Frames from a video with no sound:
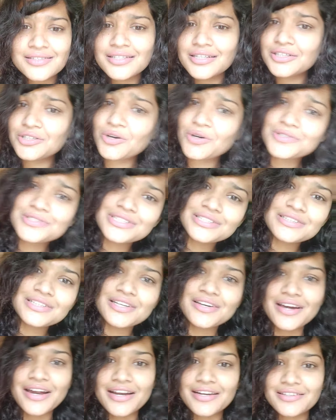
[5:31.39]
They're tossing
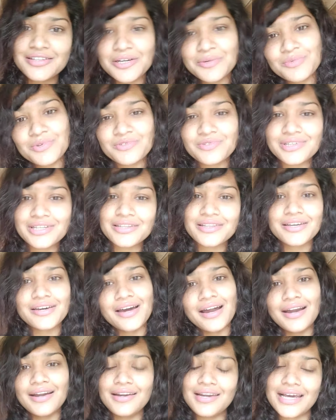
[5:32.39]
their head, they're moving their
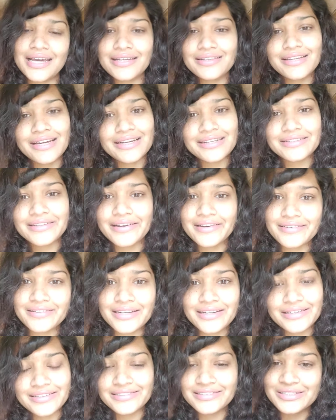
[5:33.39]
head like
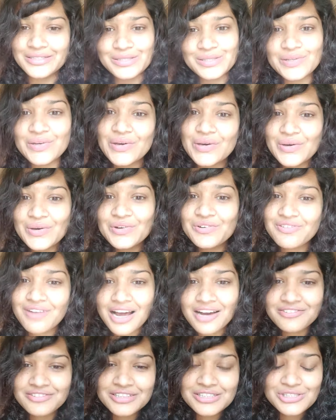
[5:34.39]
that in this
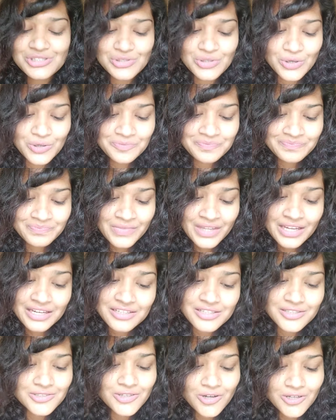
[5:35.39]
flowers. So
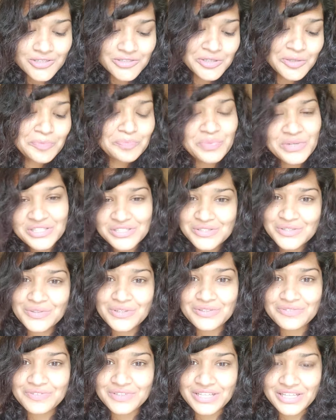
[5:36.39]
it is also
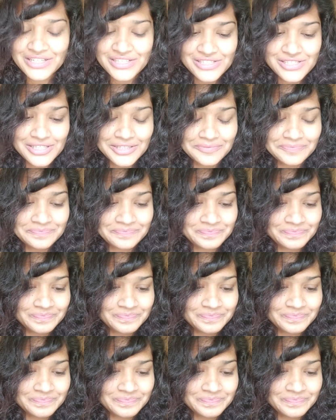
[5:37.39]
personification.